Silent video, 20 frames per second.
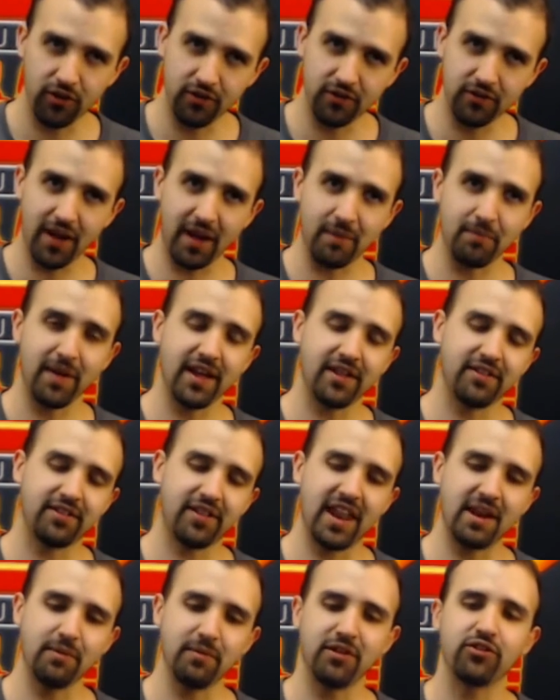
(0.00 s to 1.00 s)
makes
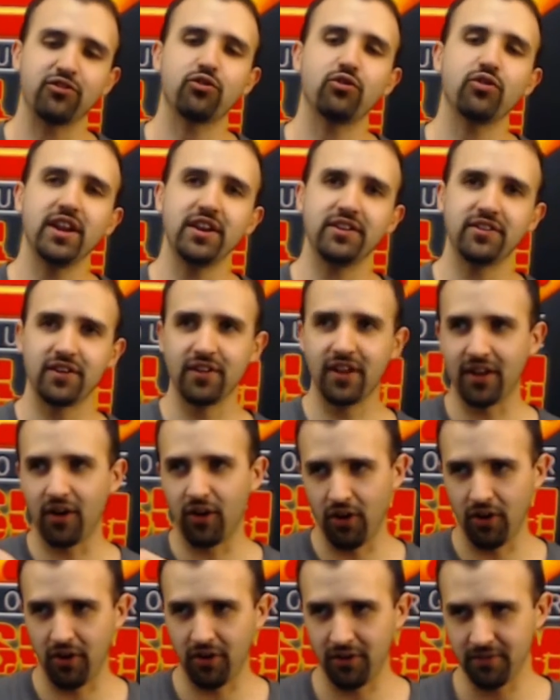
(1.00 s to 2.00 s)
enemies treat
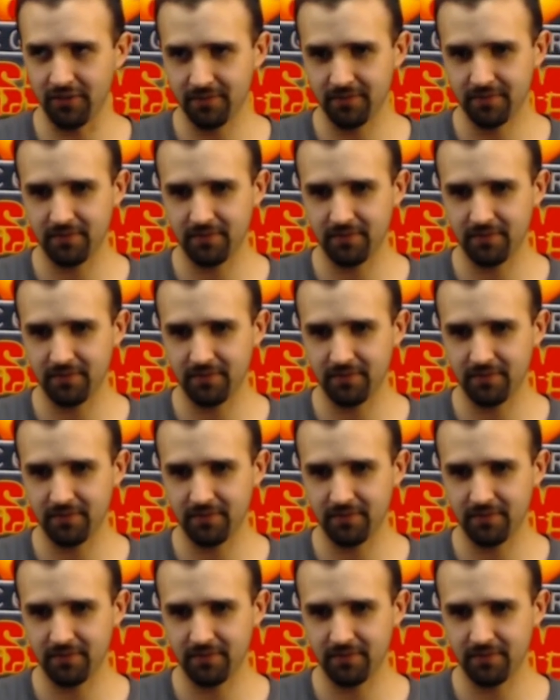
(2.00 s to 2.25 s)
all